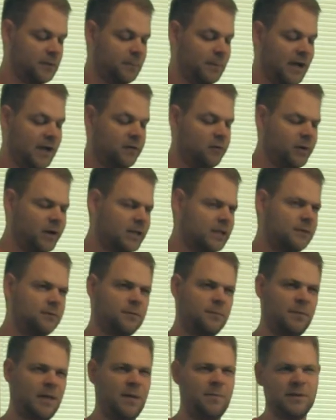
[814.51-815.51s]
if you buy directly
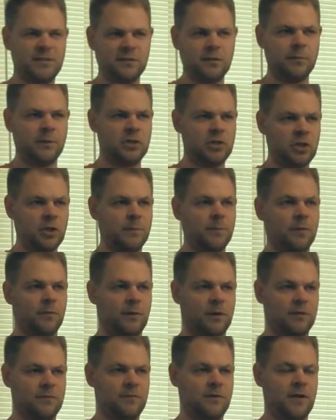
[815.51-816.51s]
from them, it's a little bit cheaper than
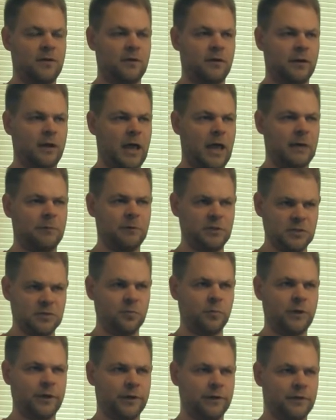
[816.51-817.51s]
what I found online, which is
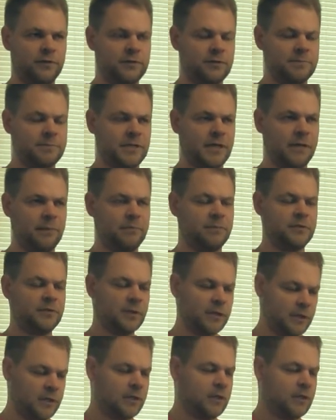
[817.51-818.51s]
weird. Sometimes,